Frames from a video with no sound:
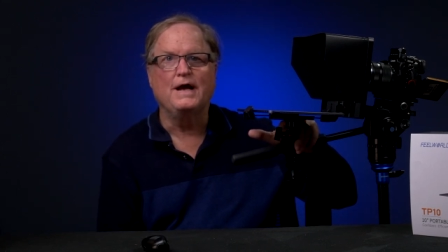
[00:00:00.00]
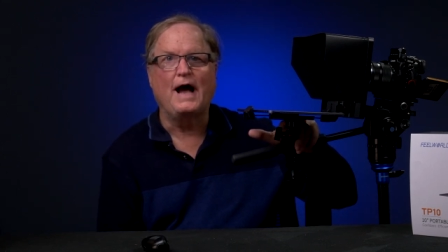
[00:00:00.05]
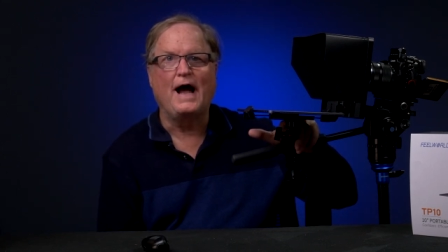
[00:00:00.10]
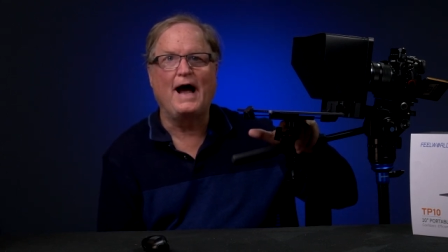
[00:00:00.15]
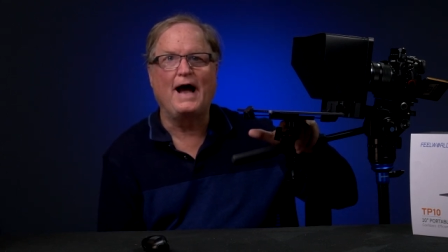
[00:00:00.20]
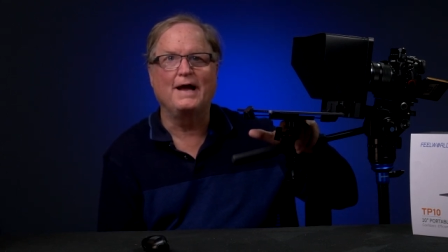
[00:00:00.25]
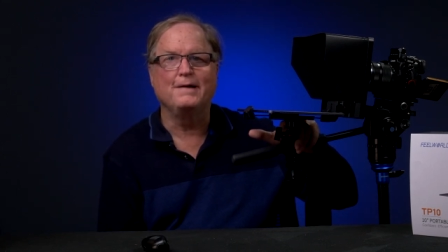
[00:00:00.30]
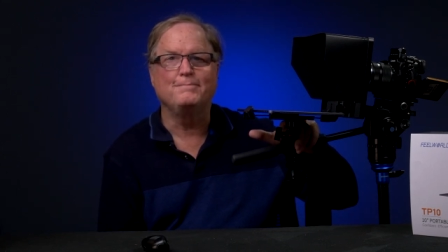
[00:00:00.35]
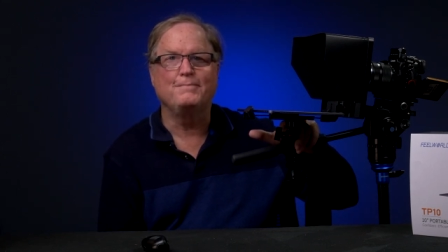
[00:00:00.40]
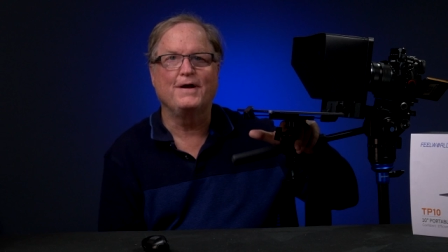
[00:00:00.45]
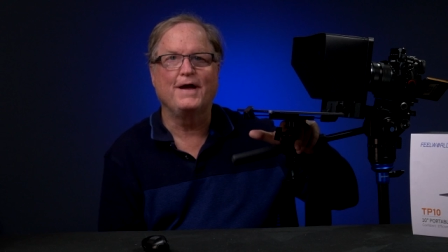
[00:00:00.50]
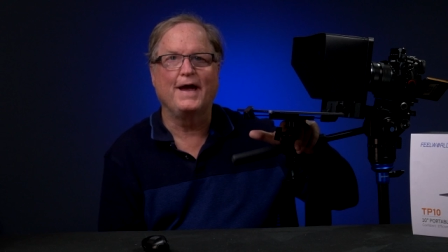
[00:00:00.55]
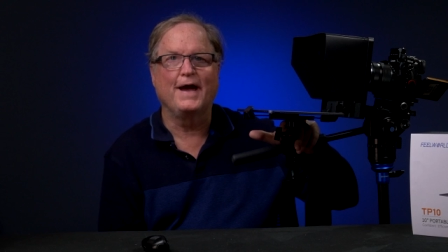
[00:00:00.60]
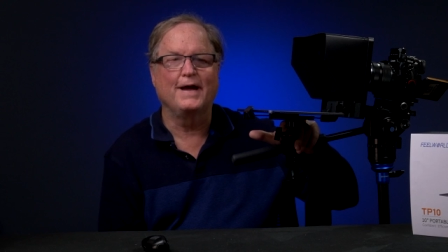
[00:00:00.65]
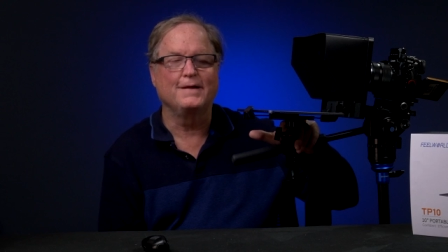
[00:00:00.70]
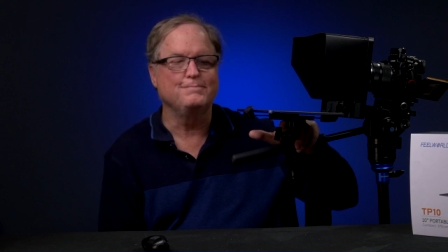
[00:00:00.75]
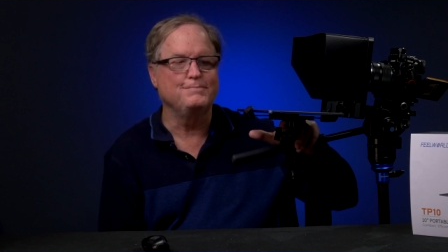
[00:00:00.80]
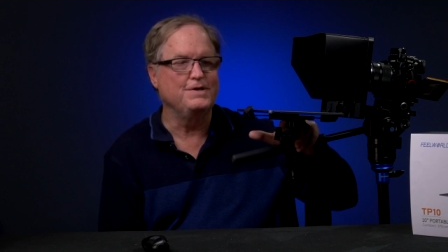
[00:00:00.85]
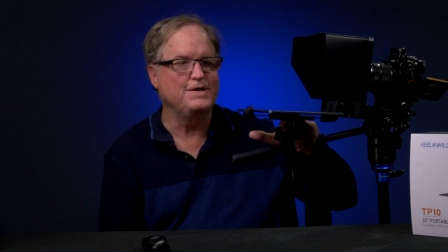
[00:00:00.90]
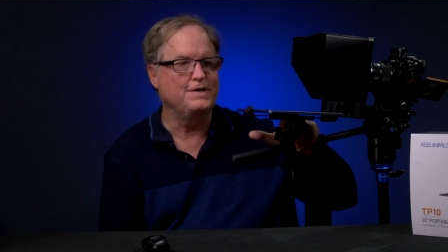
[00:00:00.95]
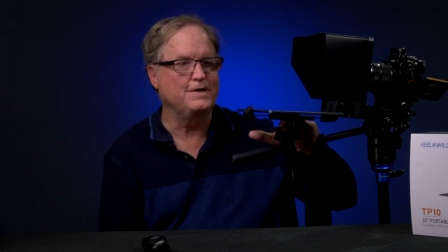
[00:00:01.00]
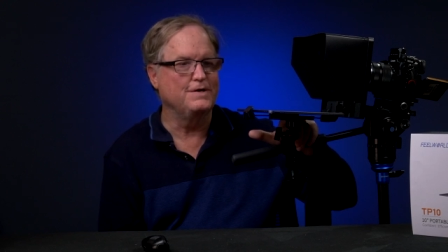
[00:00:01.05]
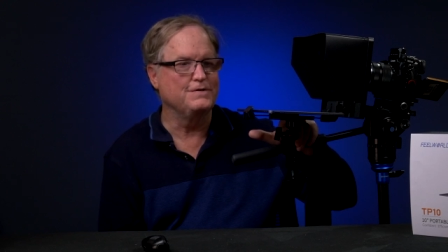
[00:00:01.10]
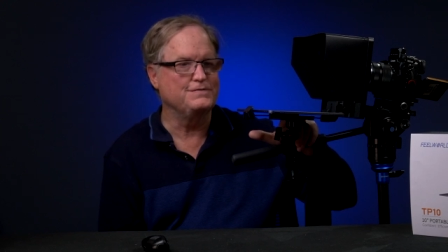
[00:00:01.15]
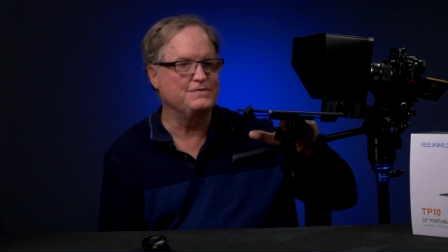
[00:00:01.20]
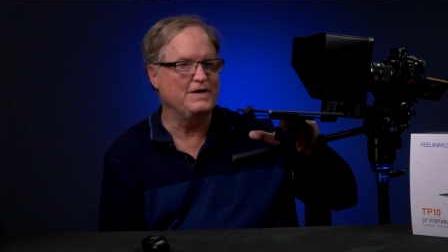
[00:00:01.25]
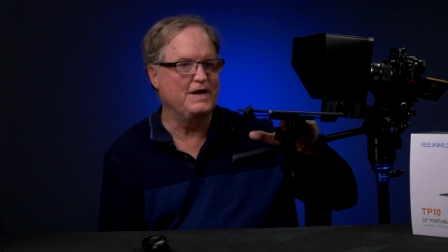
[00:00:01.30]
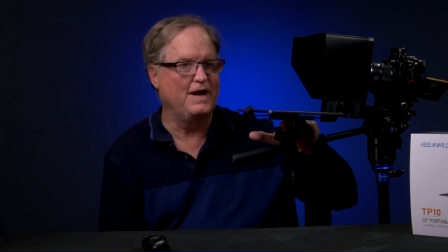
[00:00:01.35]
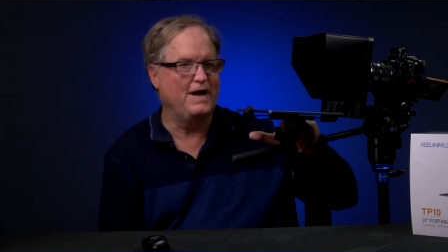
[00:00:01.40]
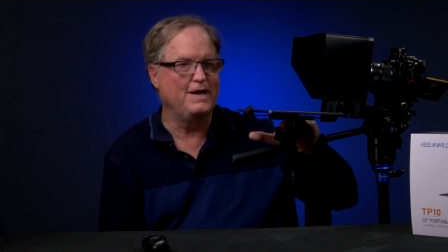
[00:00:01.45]
iPad because
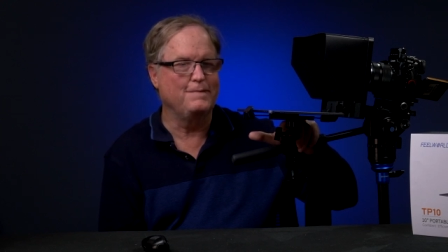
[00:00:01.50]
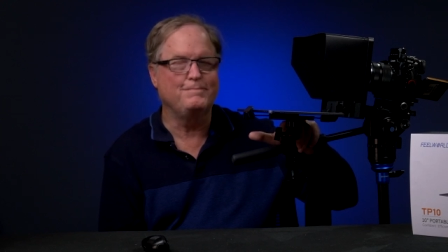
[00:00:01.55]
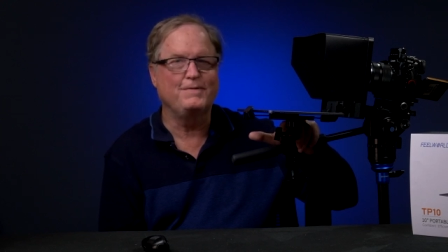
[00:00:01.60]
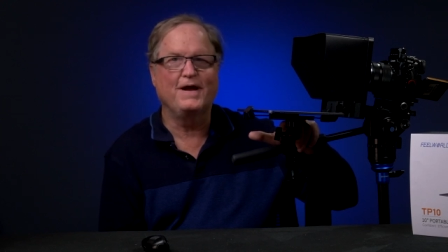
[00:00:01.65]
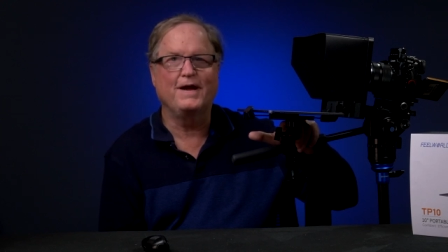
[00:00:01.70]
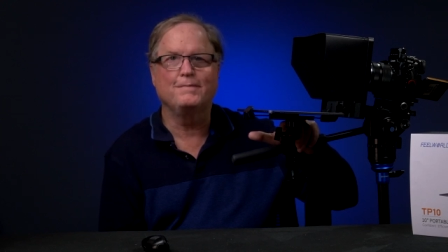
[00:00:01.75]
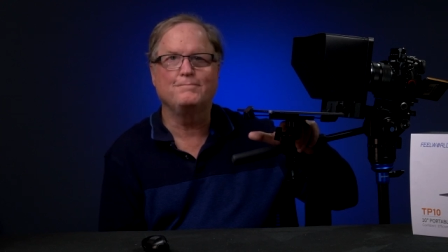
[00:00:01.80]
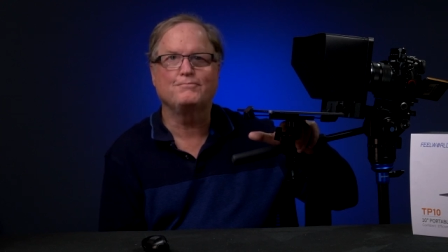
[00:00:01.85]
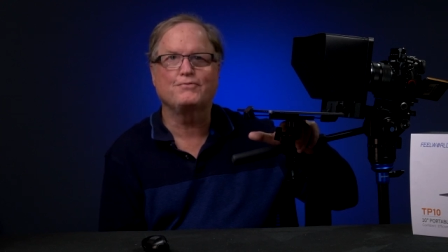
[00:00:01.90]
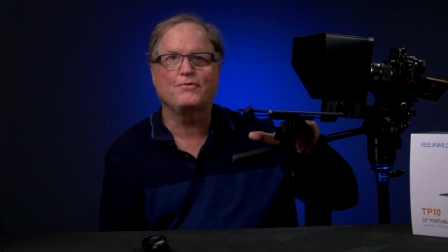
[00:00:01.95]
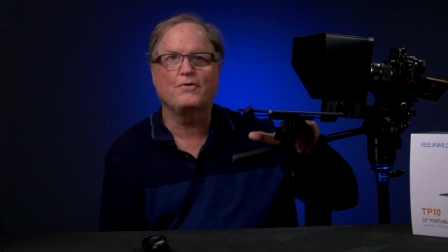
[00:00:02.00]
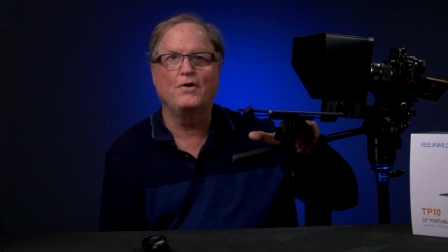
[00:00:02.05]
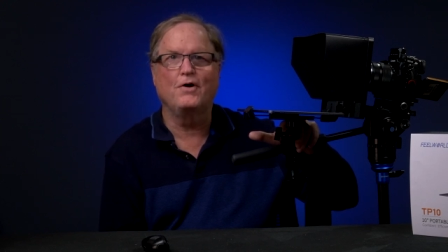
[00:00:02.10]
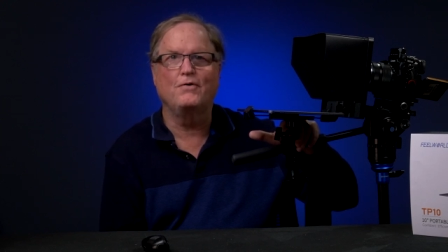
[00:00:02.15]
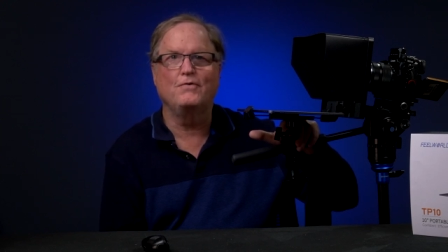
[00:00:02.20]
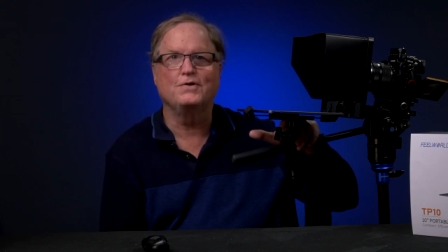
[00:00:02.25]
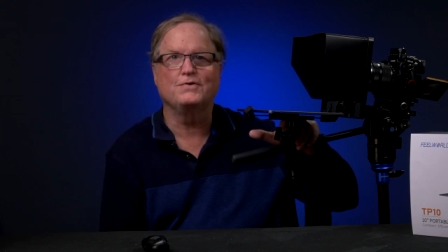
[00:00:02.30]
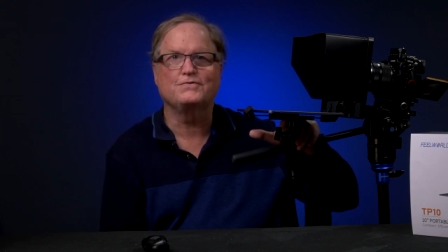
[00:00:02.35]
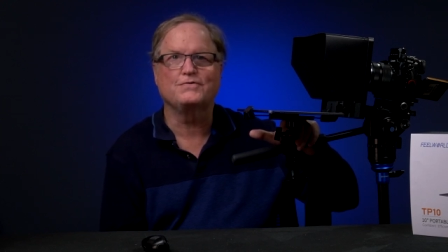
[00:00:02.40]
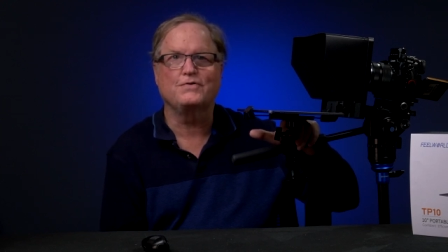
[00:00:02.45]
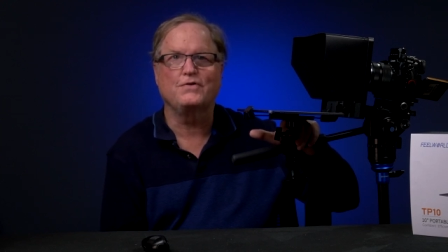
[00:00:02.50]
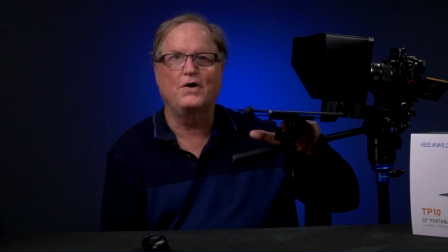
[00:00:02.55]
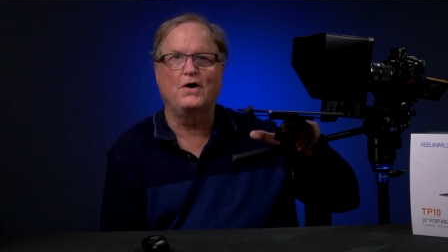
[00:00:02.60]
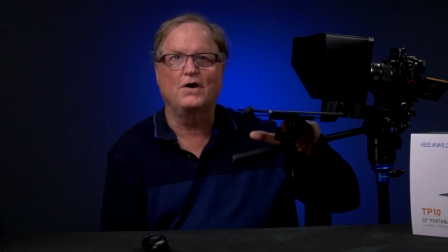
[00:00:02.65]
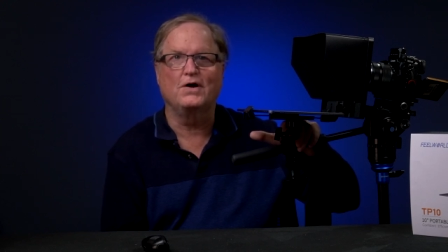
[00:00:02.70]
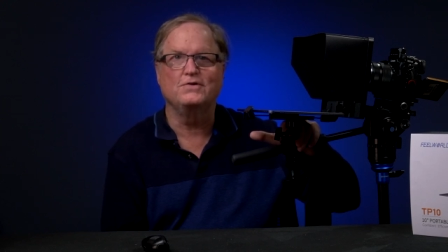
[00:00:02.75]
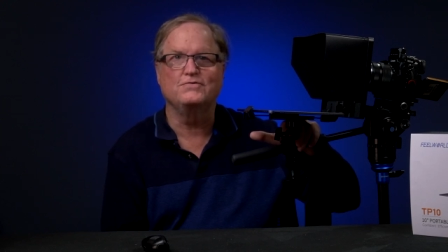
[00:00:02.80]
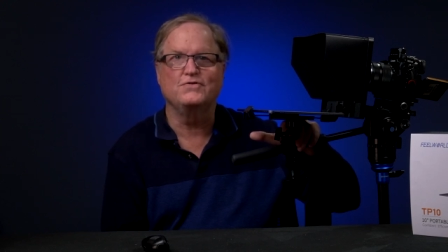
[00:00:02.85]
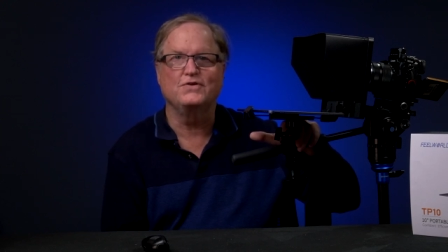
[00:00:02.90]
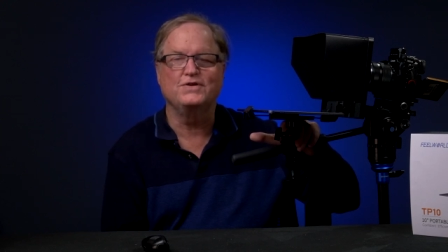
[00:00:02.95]
the iPad Pro is
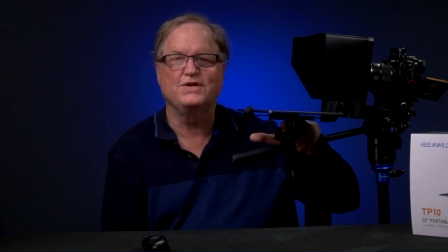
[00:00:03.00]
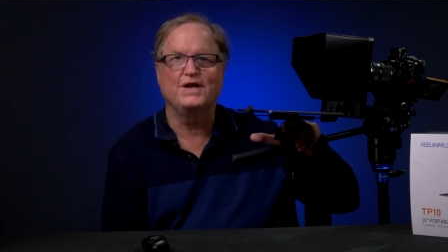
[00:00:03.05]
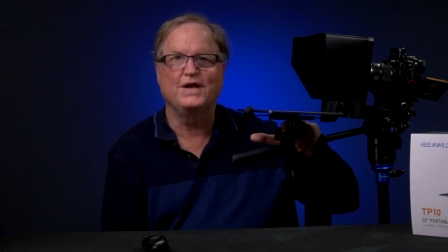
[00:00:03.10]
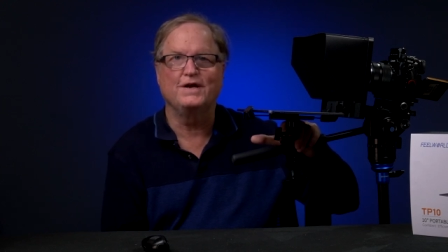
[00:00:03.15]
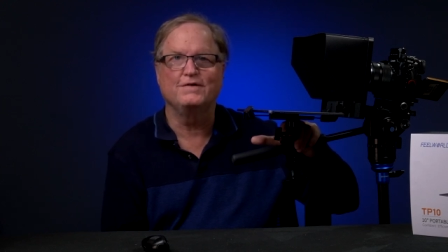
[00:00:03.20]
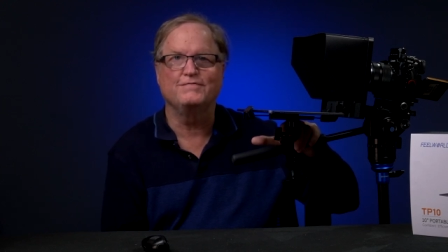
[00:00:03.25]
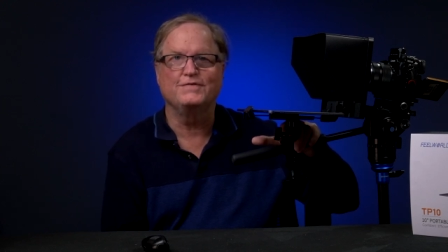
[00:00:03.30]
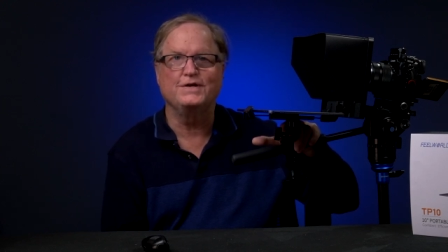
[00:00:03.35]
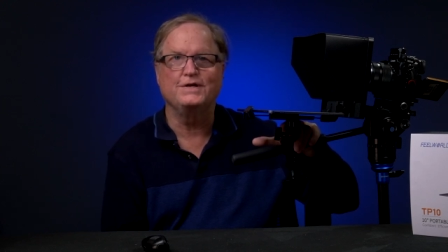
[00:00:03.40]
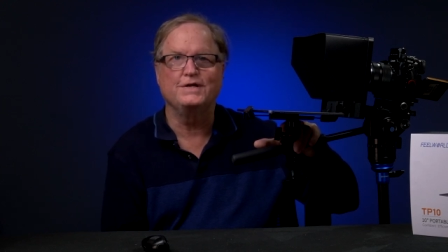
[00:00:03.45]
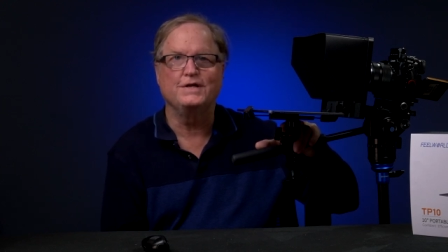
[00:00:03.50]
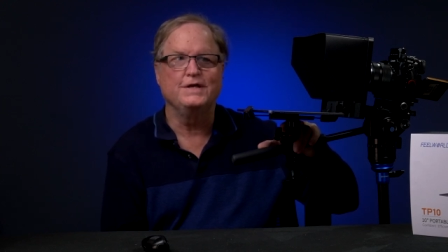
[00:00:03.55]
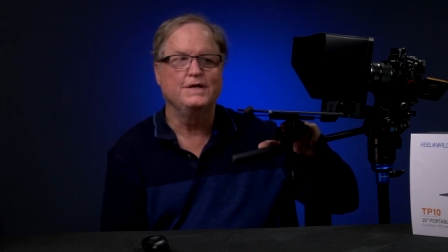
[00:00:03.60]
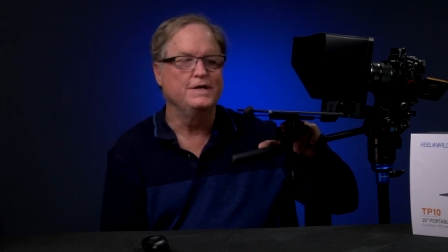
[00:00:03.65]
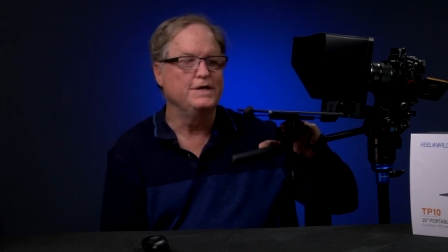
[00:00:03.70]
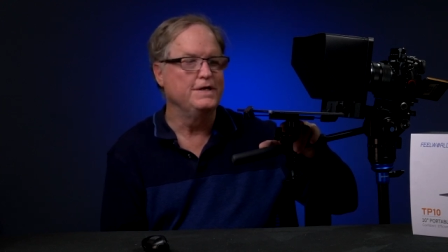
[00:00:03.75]
large and heavy.